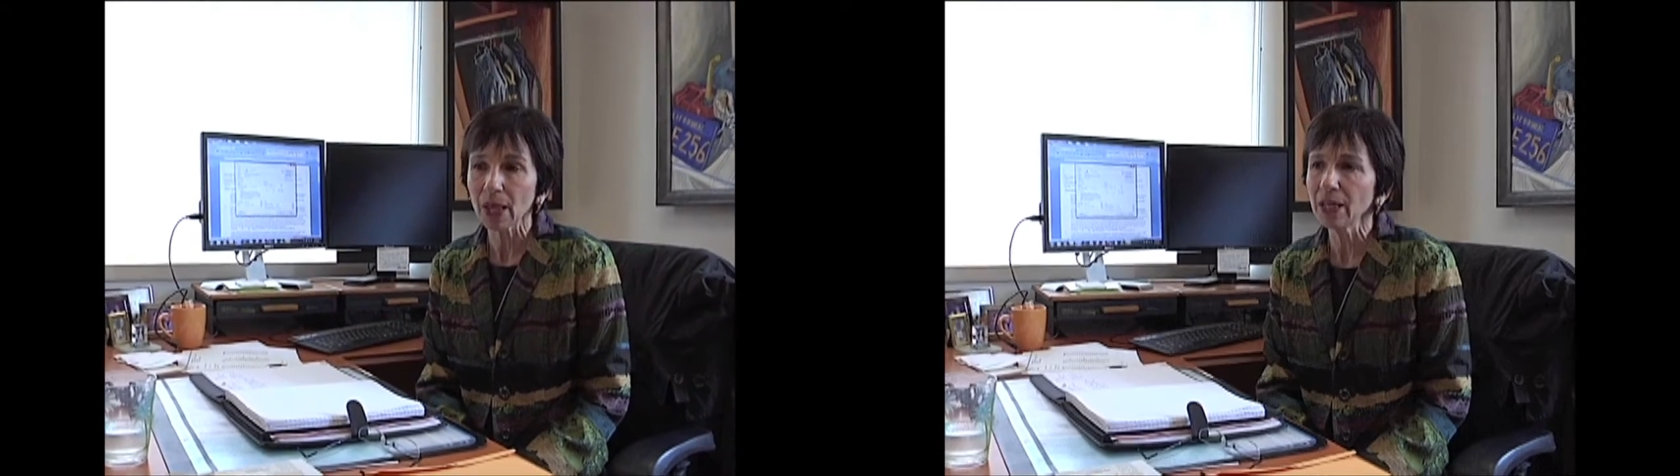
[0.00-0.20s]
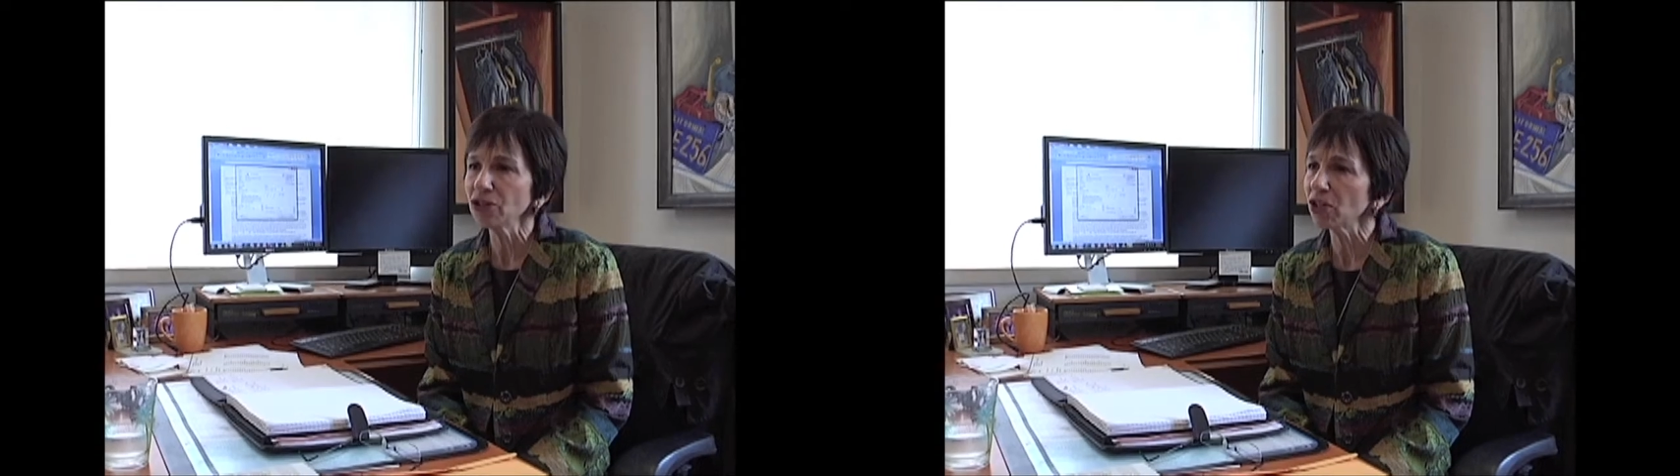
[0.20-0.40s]

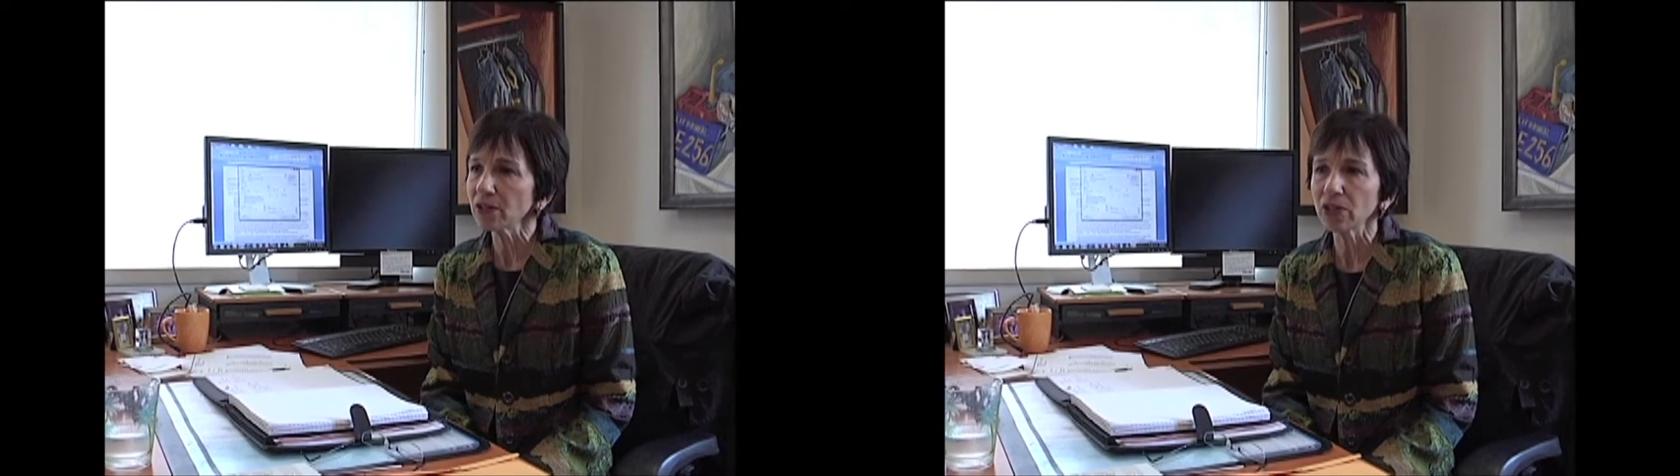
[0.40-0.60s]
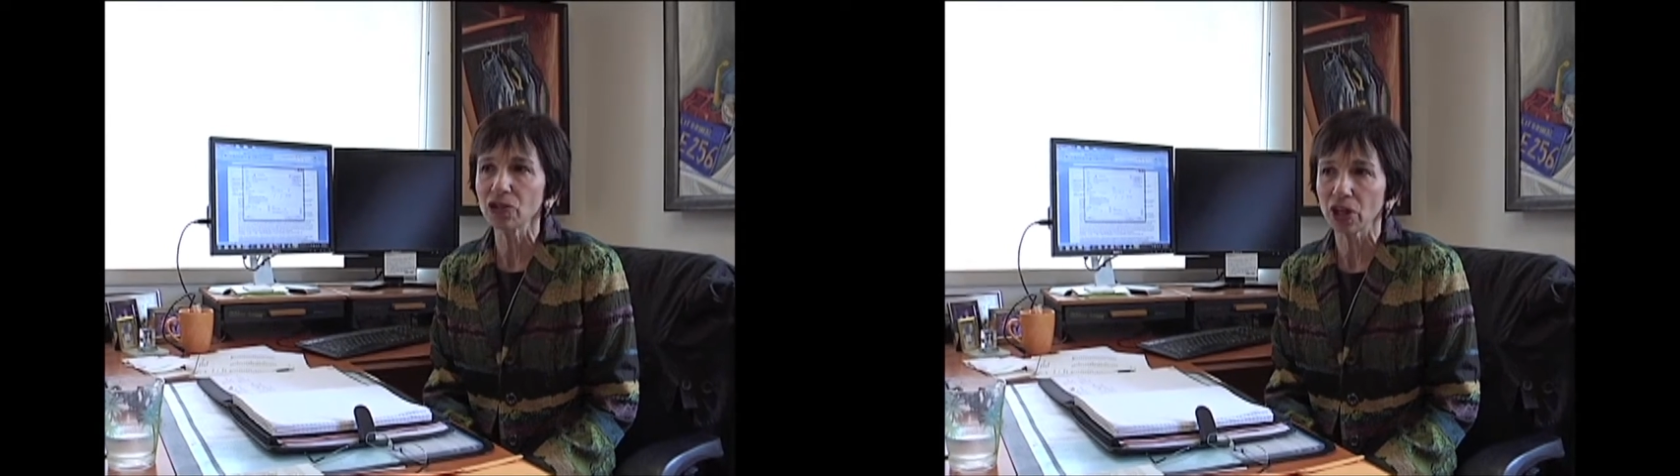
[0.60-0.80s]
And
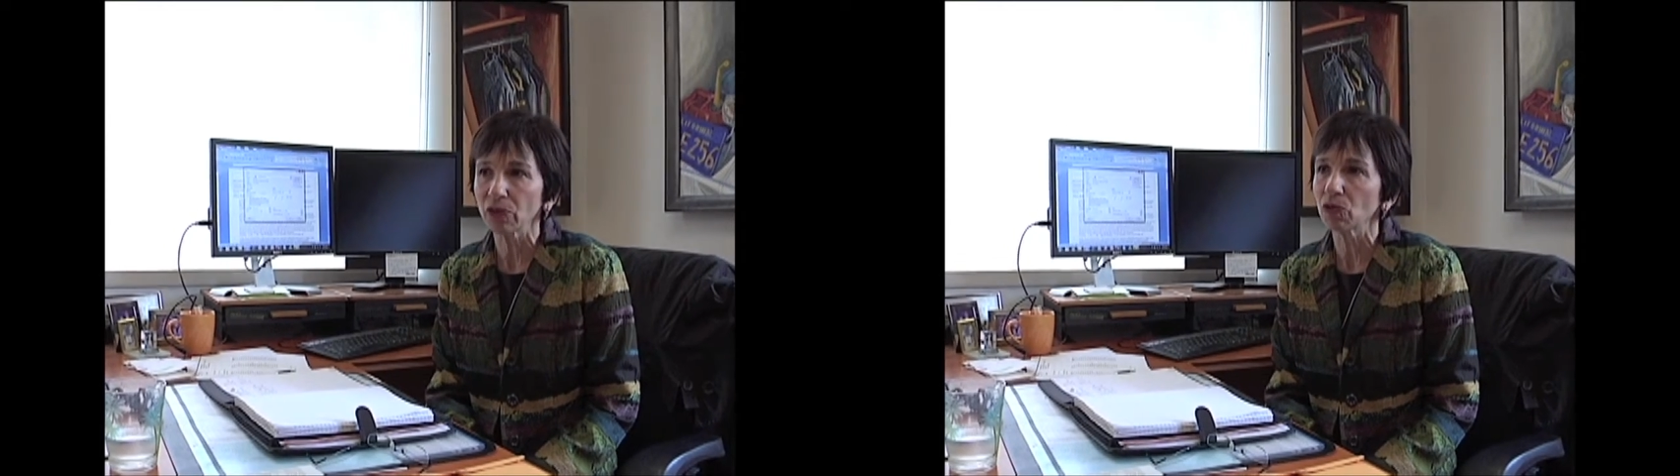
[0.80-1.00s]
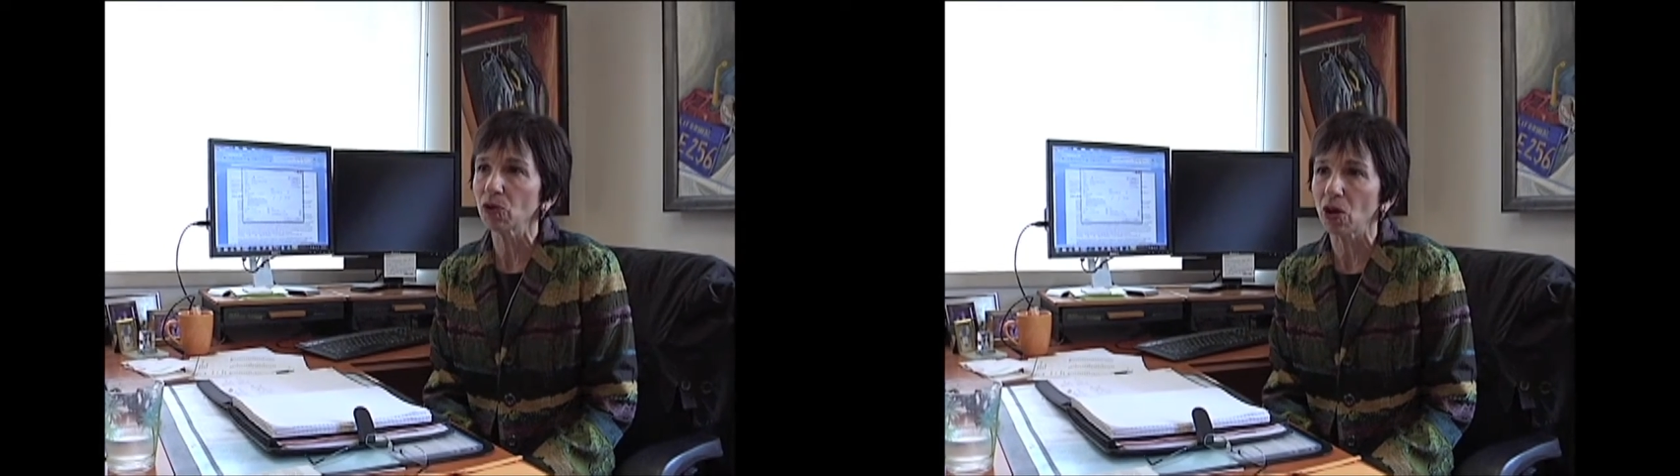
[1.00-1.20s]
just the
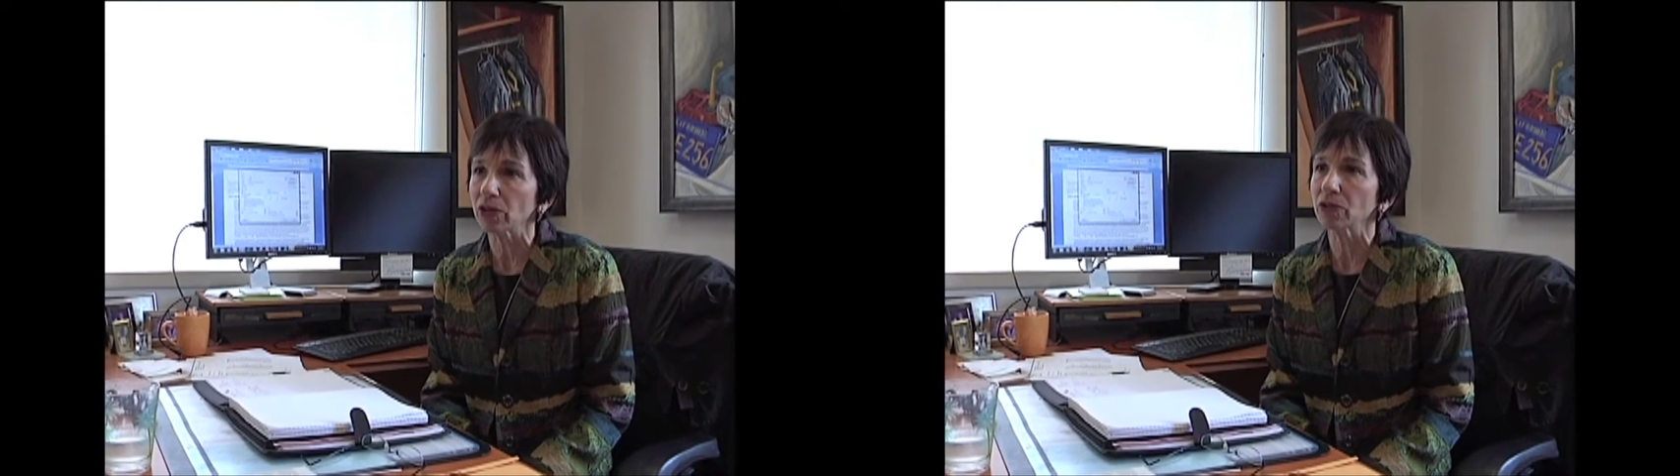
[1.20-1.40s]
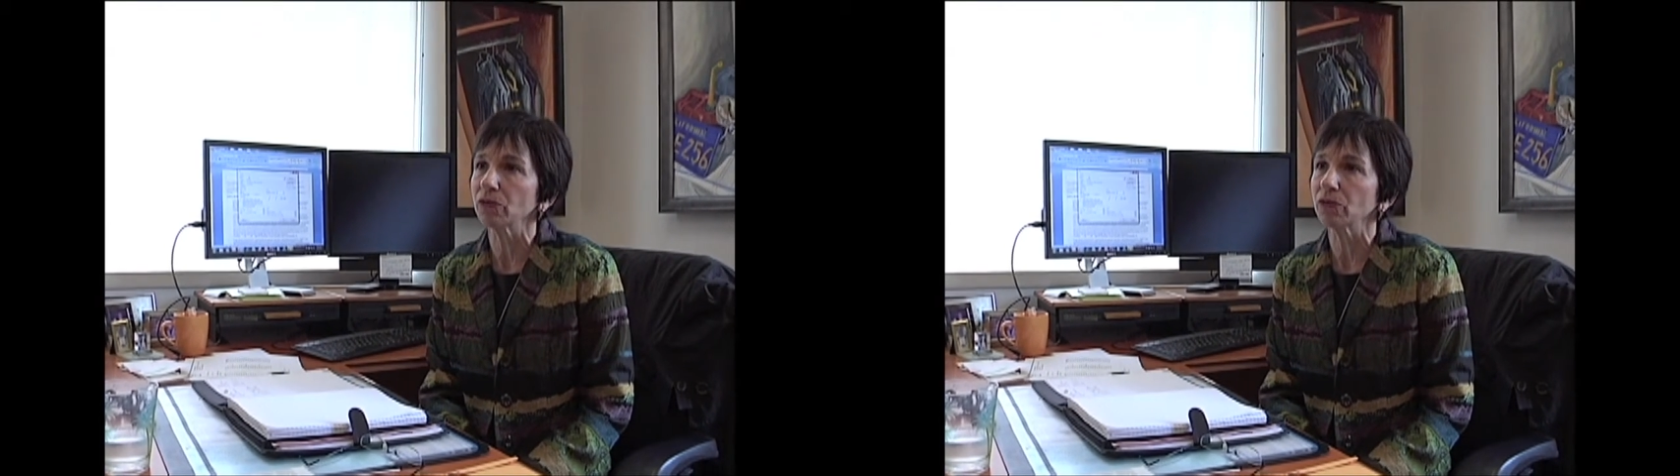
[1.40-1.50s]
general cost